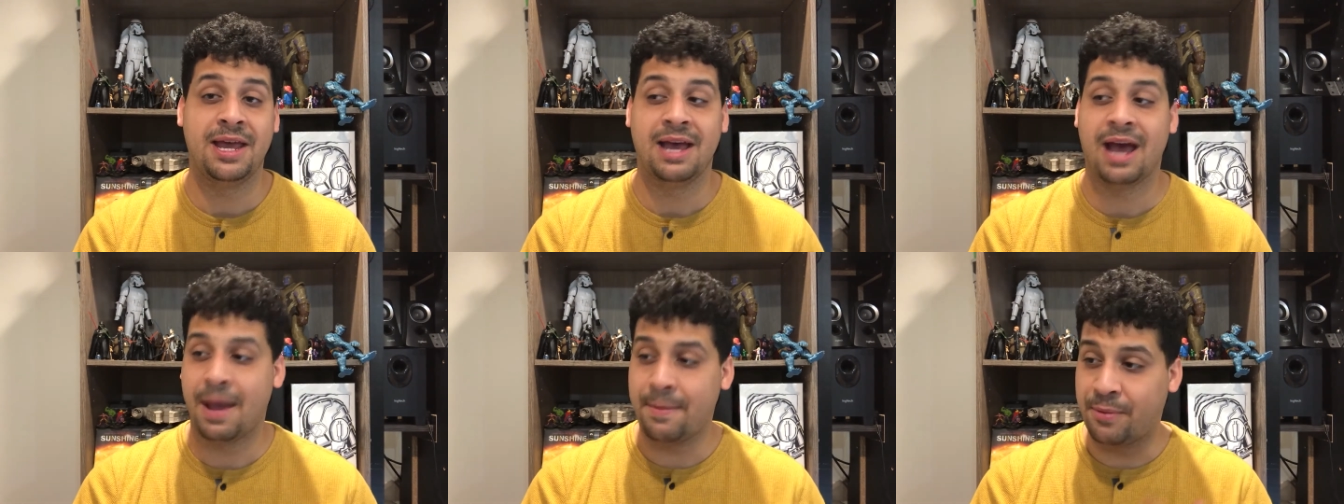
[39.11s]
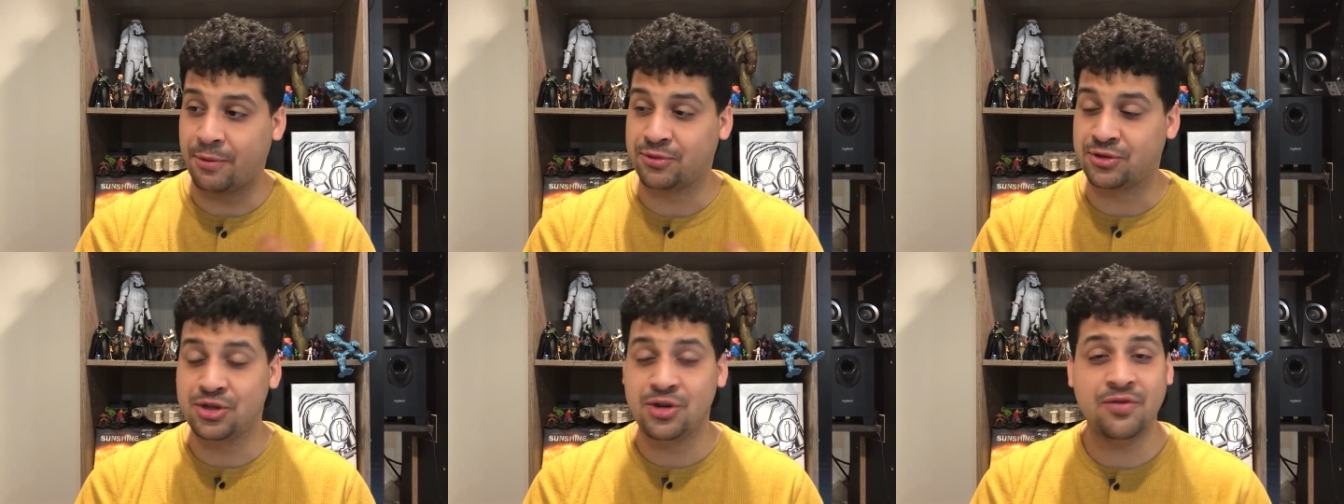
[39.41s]
I
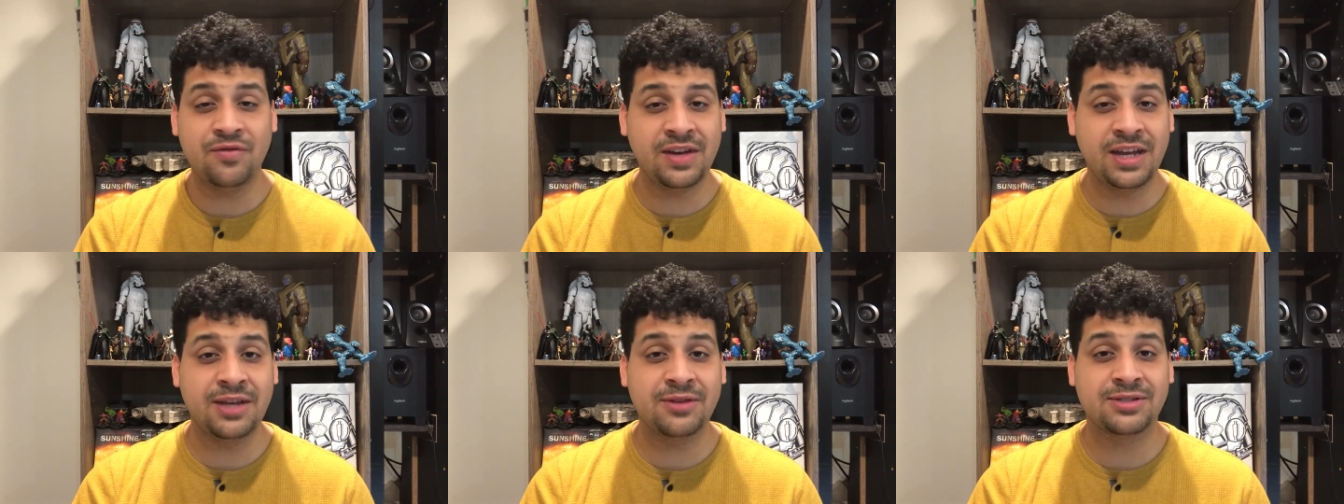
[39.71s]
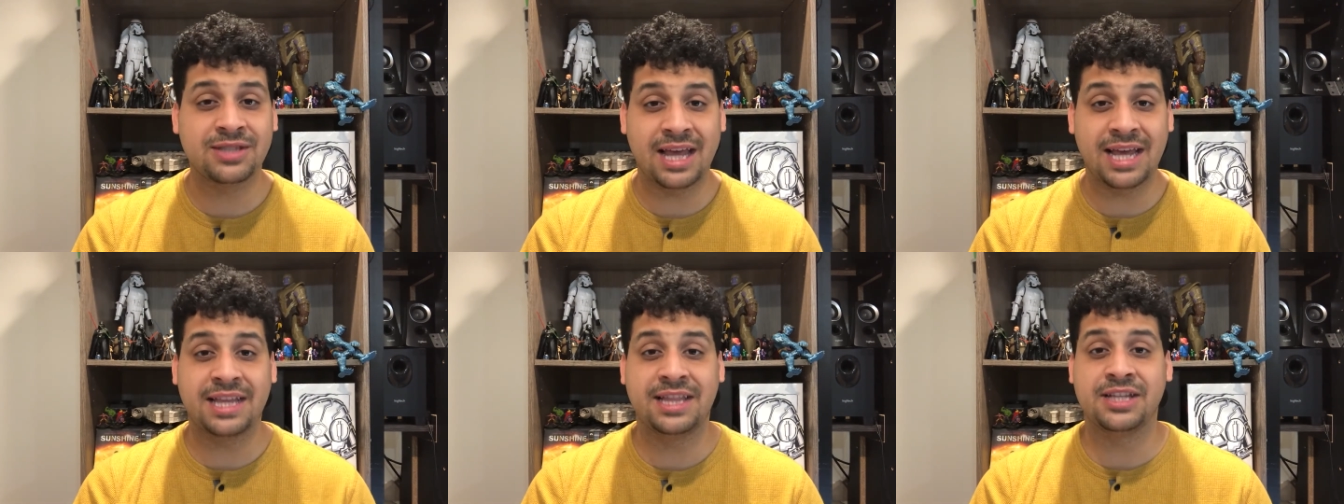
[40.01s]
post new videos
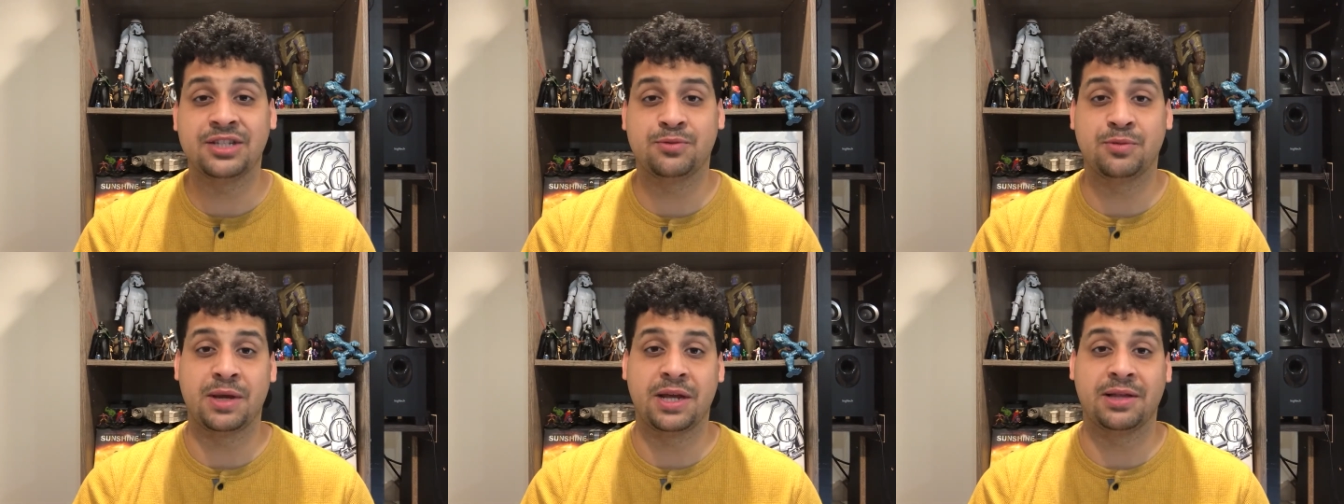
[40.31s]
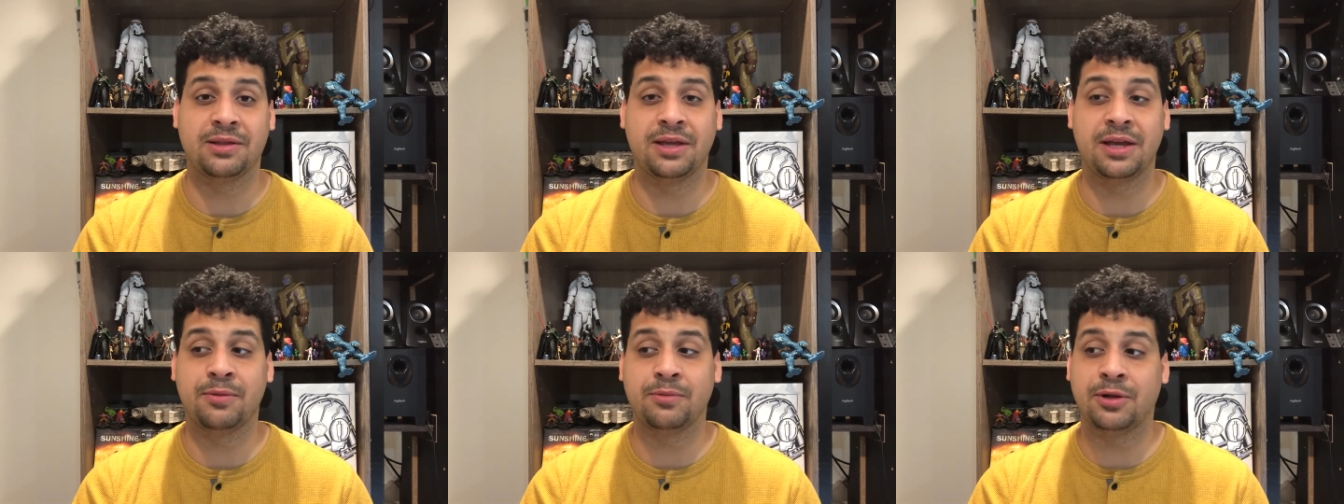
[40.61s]
like this
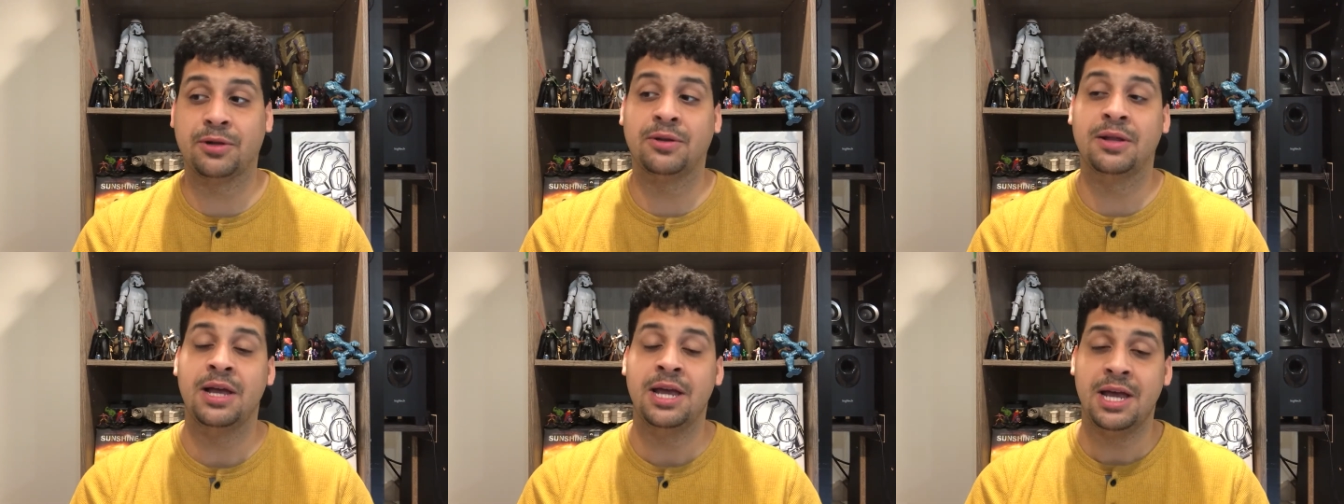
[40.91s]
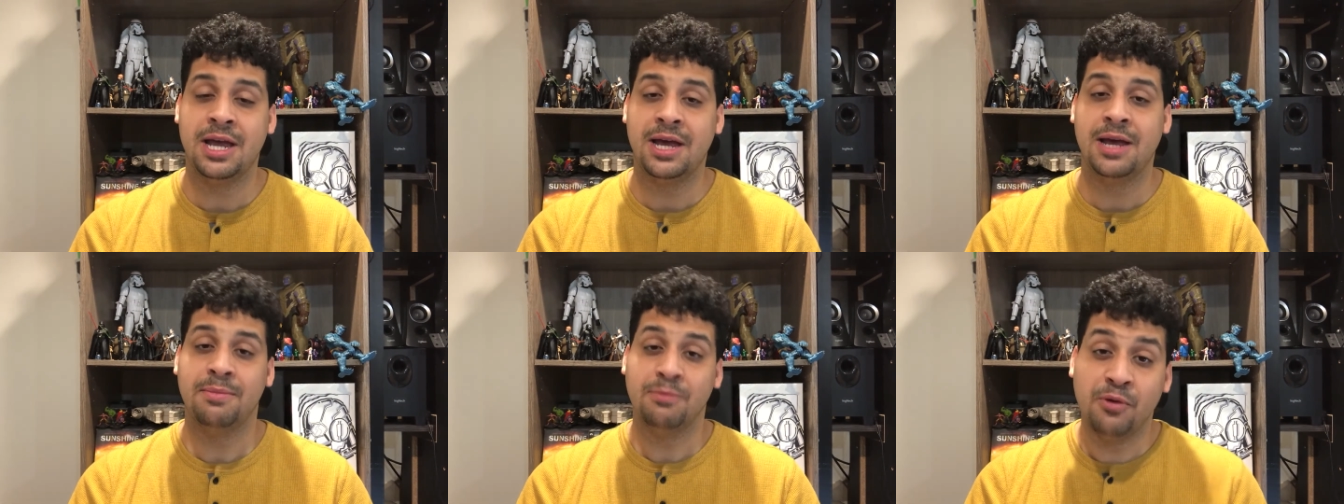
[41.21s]
weekly, well,
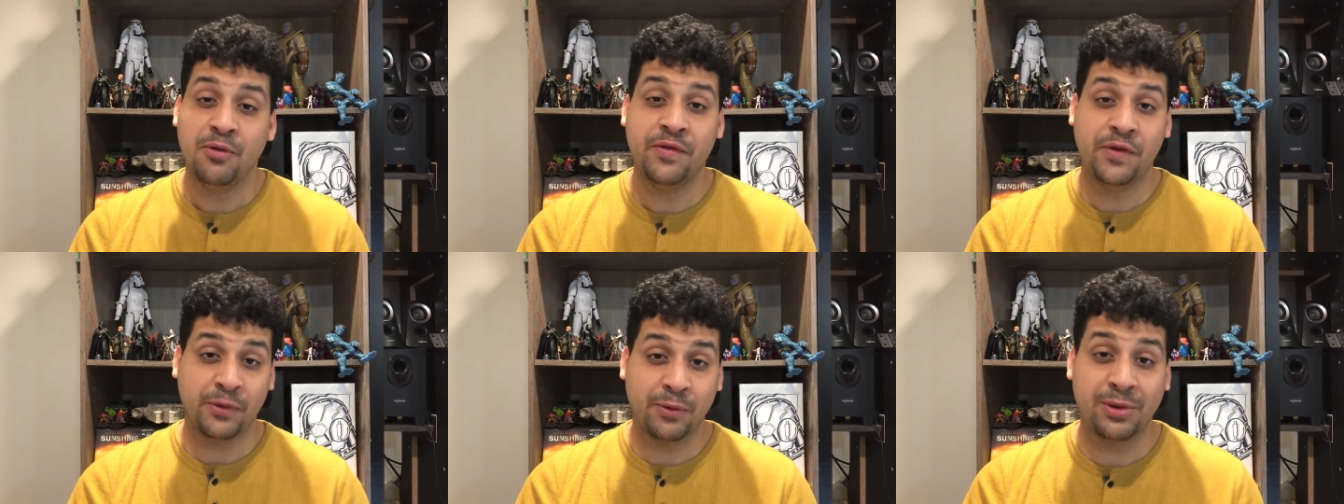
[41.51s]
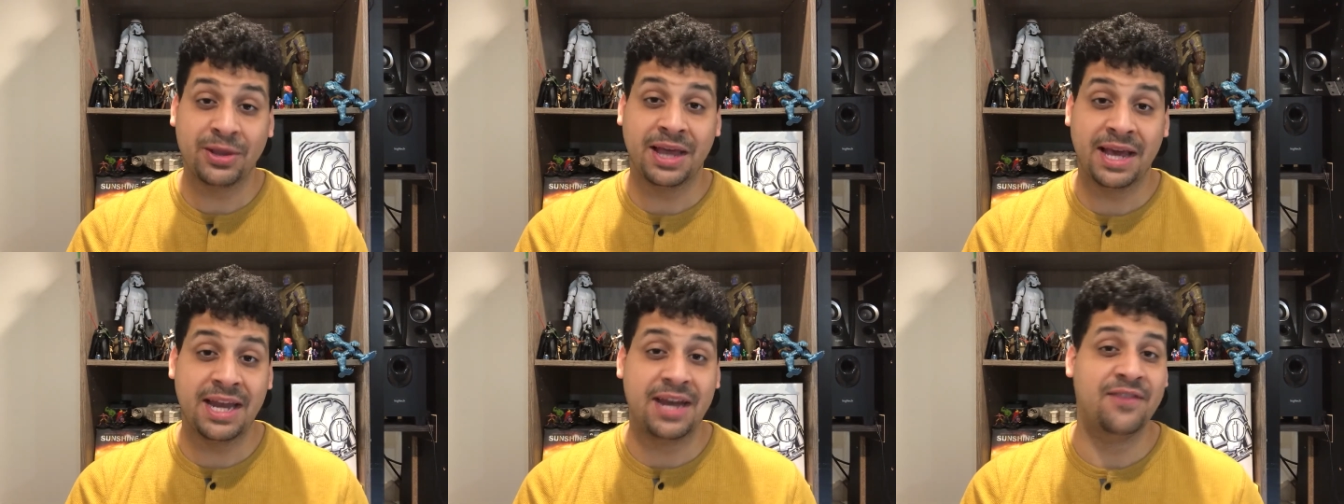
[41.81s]

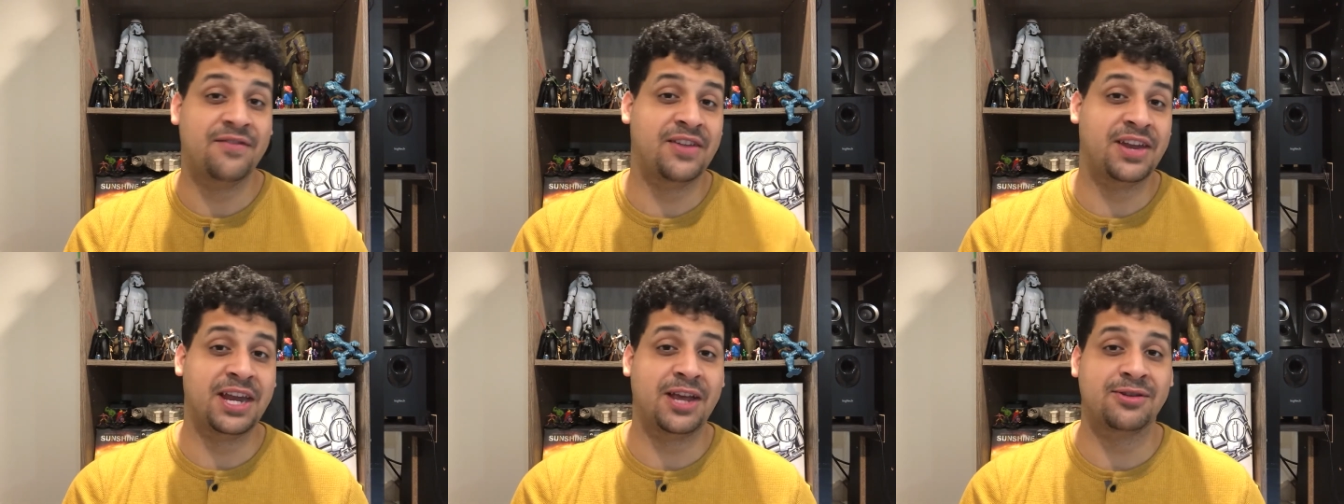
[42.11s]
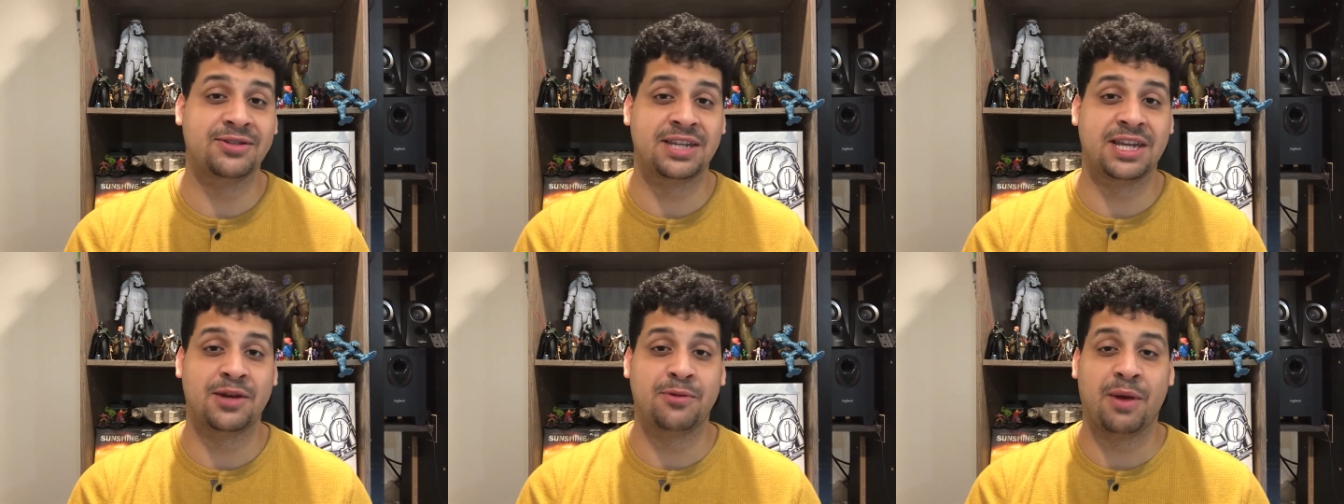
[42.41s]
movie-related
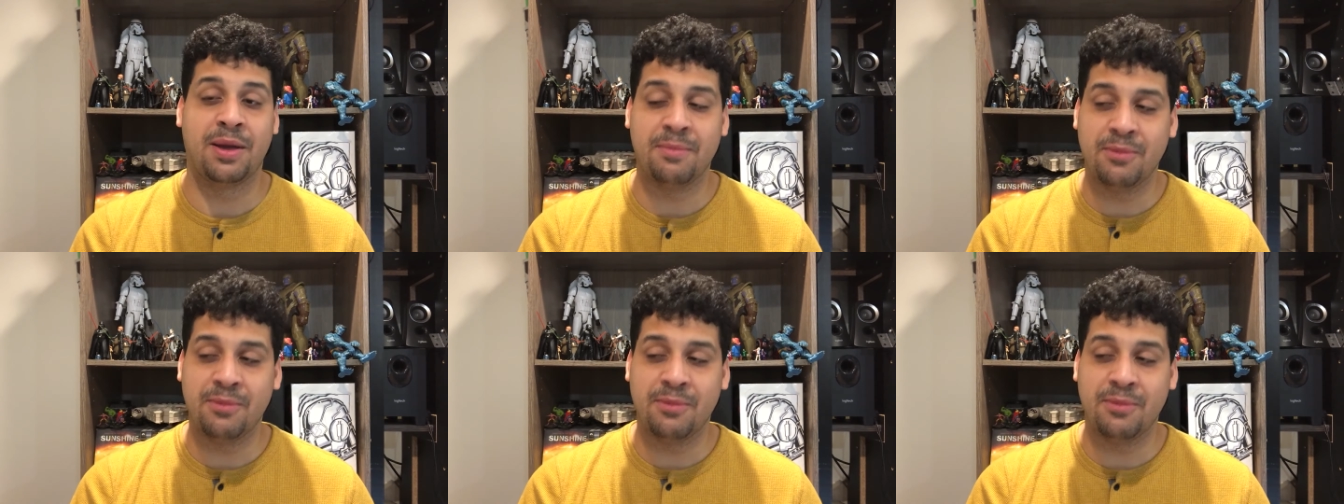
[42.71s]
videos anyway.